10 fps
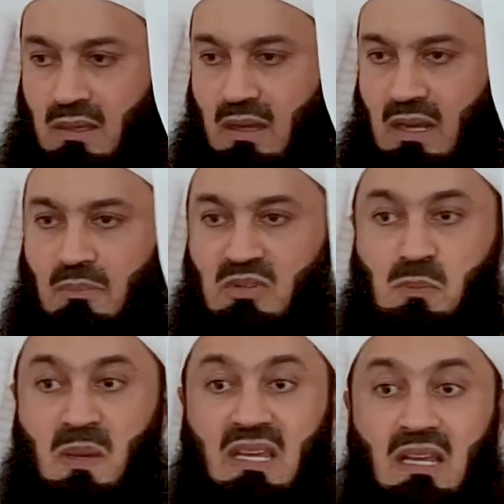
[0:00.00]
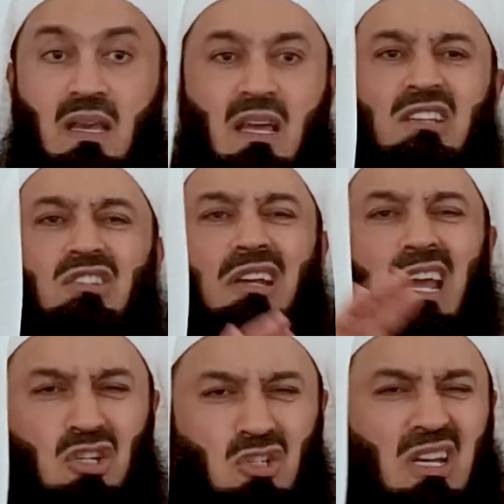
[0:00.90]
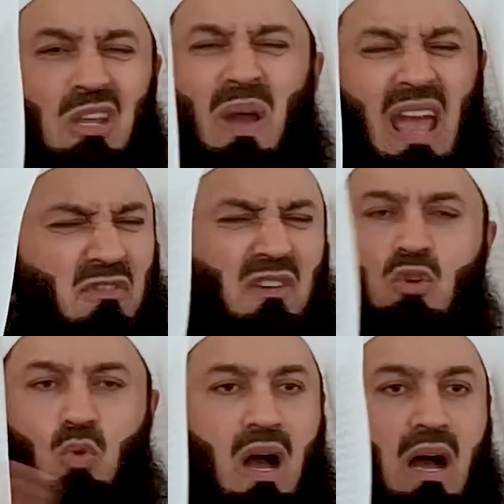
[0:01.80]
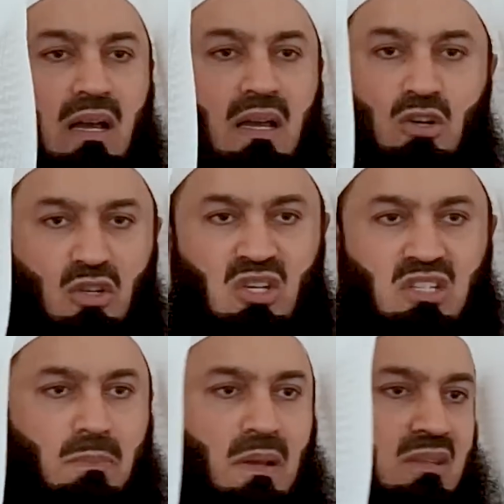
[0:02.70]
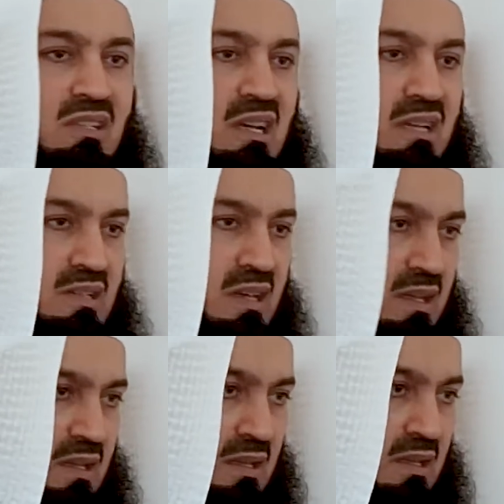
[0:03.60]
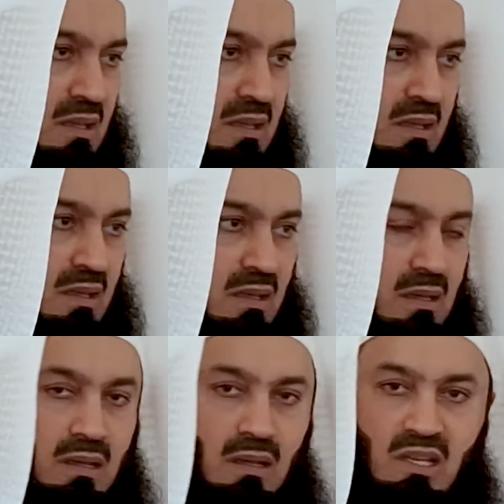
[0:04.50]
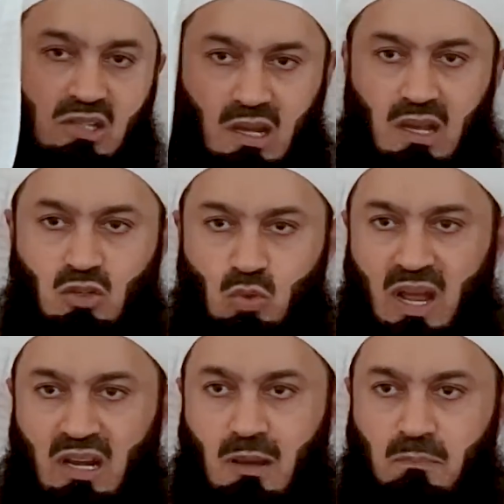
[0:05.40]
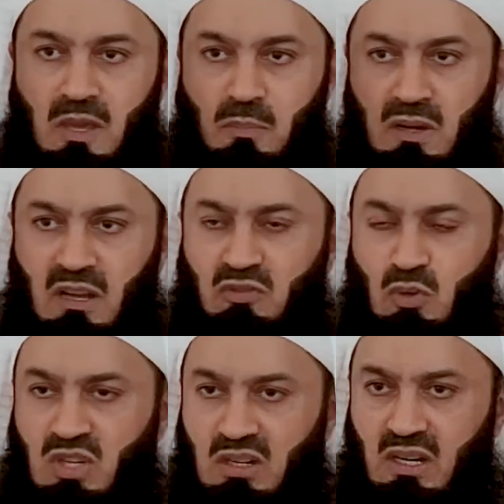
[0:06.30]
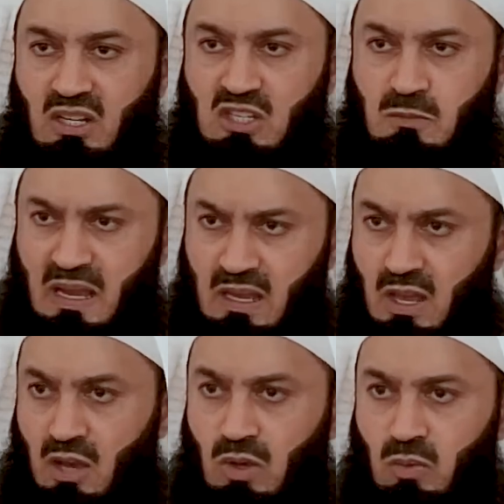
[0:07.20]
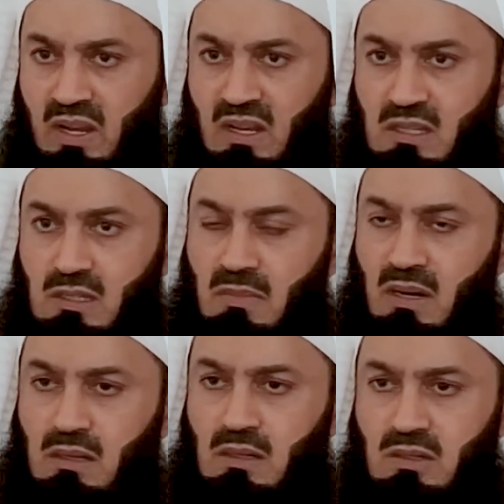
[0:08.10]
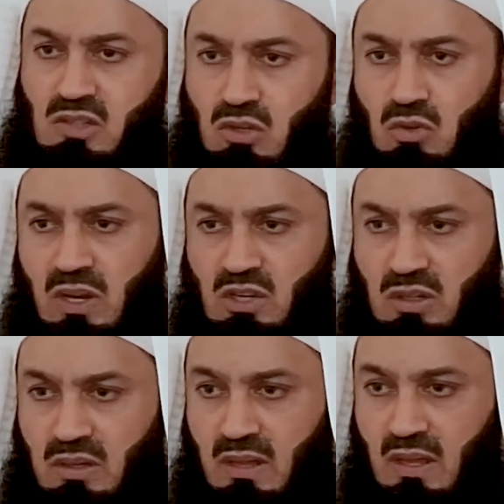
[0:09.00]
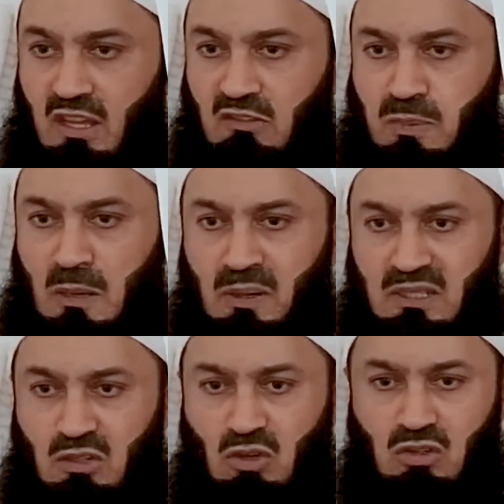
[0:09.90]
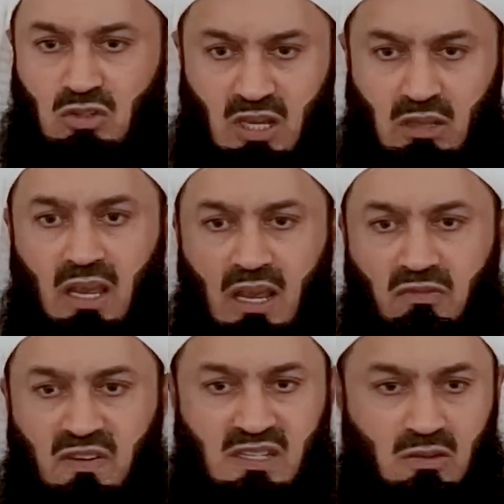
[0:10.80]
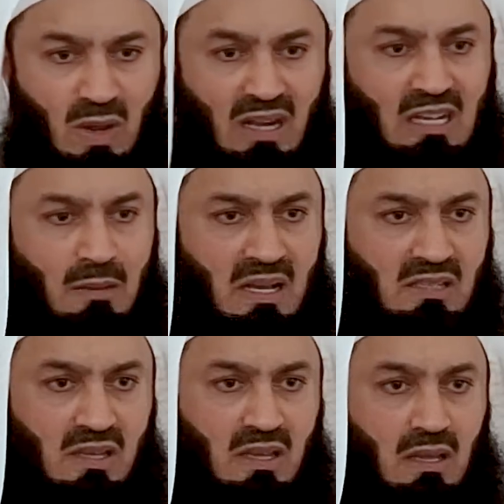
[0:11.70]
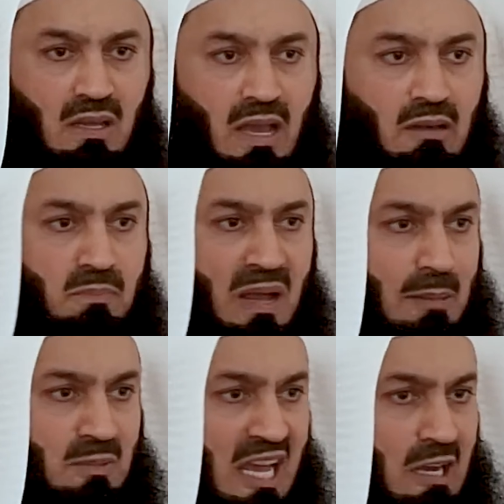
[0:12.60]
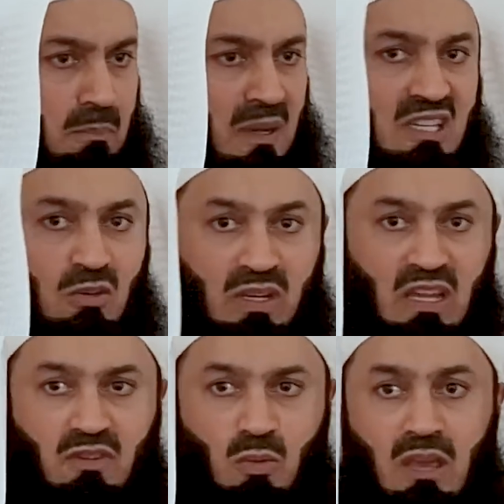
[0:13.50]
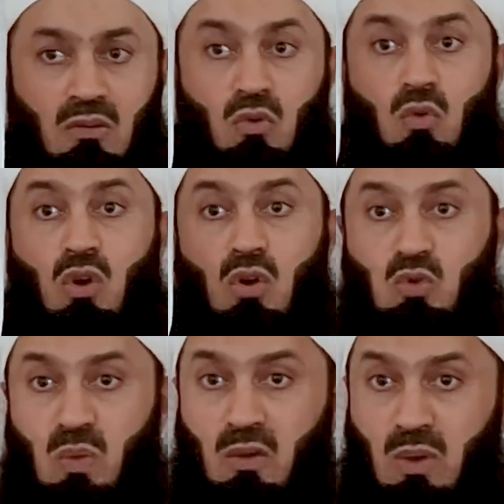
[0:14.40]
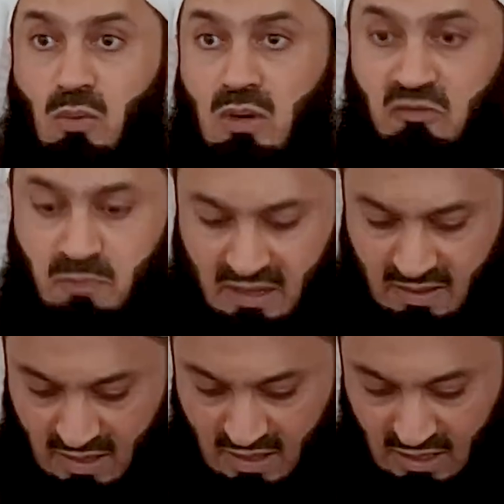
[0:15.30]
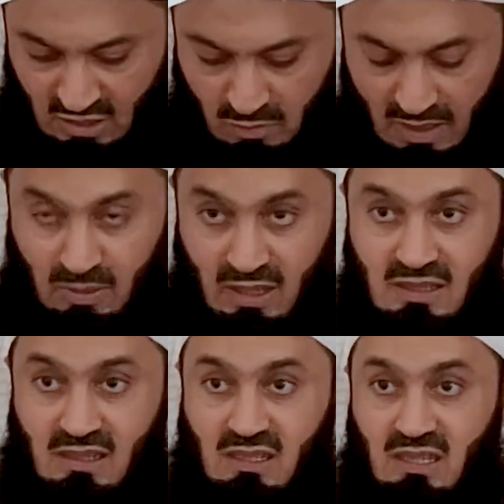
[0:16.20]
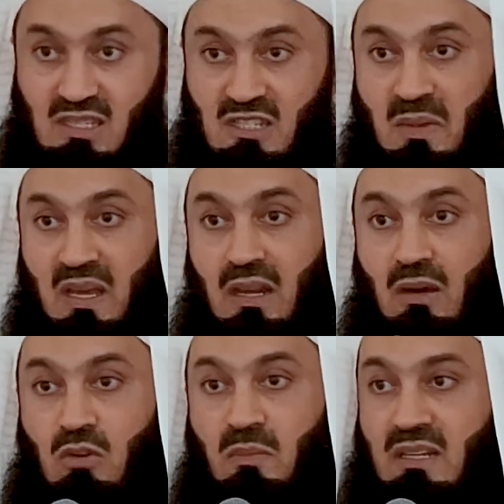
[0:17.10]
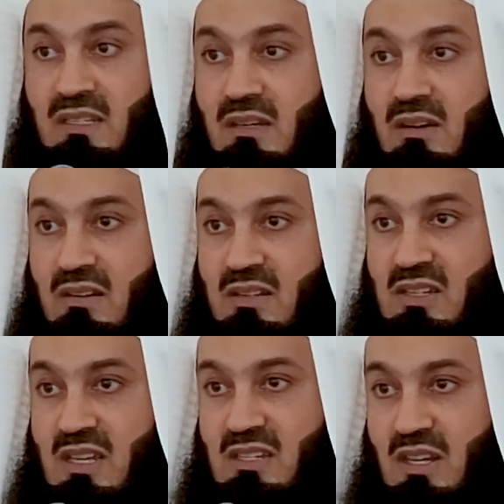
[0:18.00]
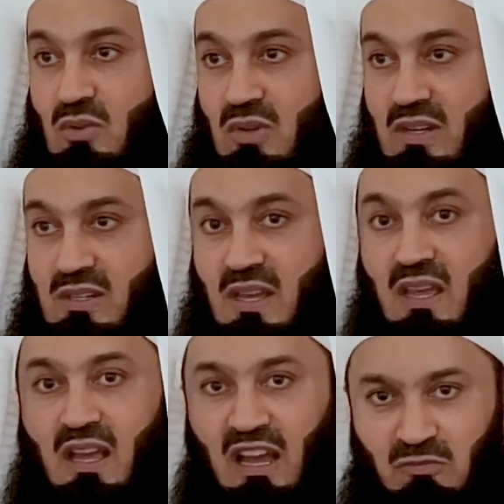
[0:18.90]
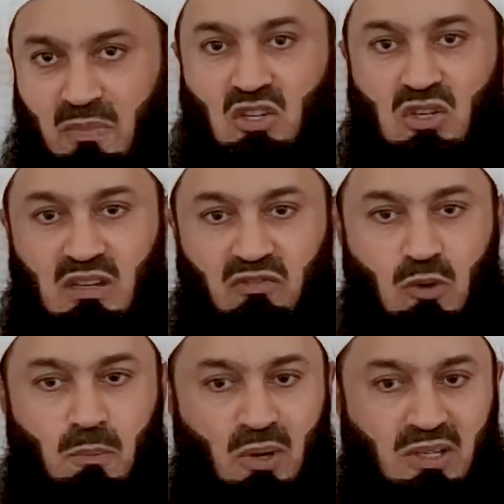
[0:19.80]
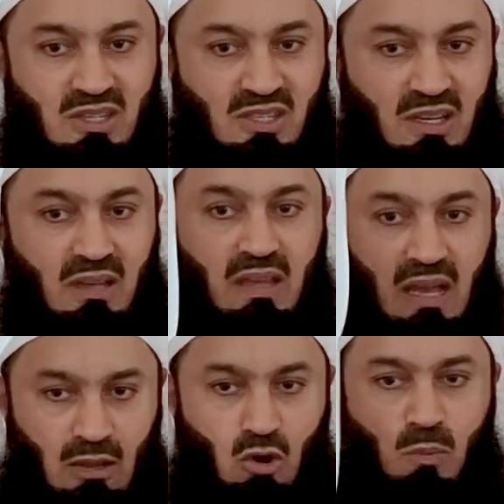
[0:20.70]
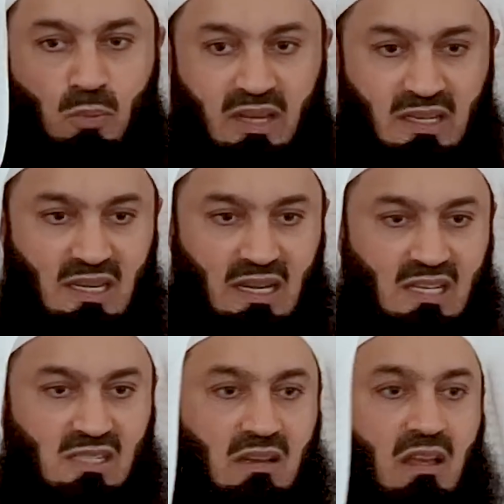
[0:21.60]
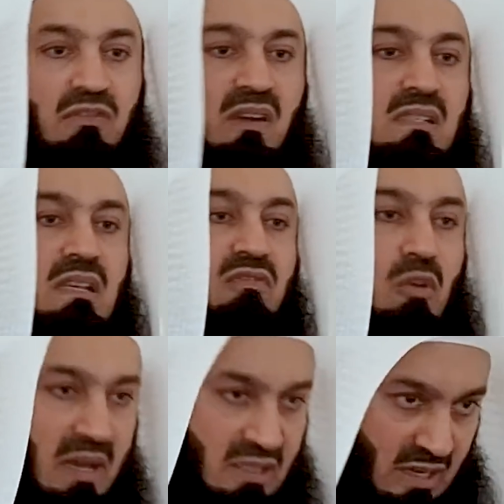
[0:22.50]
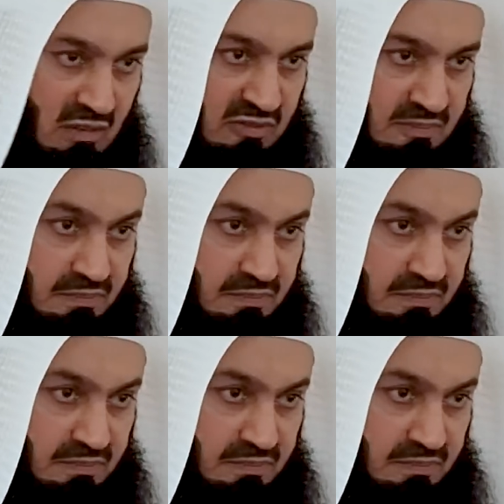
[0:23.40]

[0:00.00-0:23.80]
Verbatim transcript: And I'm speaking internationally, wherever you are, not just about this country. Let's learn to welcome people. A few generations back, we were in a similar situation. If people did not take care of us and welcome us, and perhaps help us in whatever way, who knows where we would have been. So my brothers and sisters, may Allah Almighty grant us ease and goodness. I've mentioned a few pointers here. I hope we can take lesson firstly for myself.